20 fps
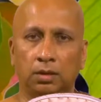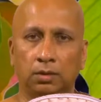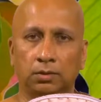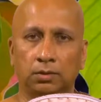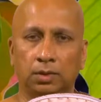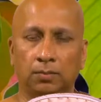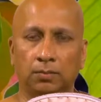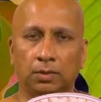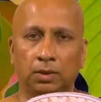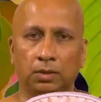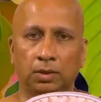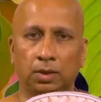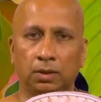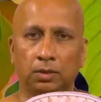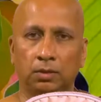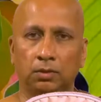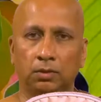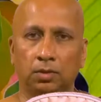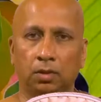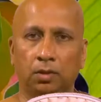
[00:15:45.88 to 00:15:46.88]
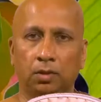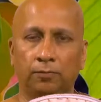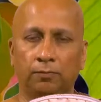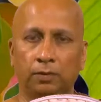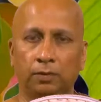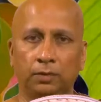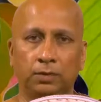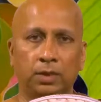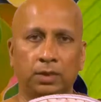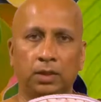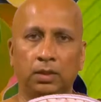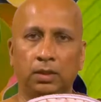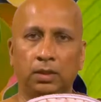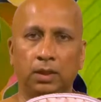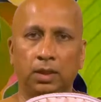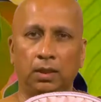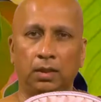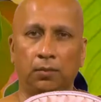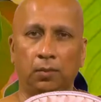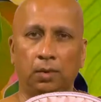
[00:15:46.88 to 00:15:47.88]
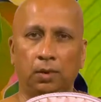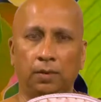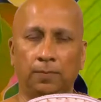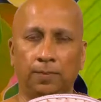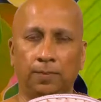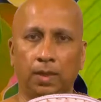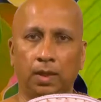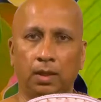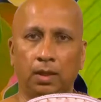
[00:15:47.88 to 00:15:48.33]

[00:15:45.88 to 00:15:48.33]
something that is not fixated anywhere,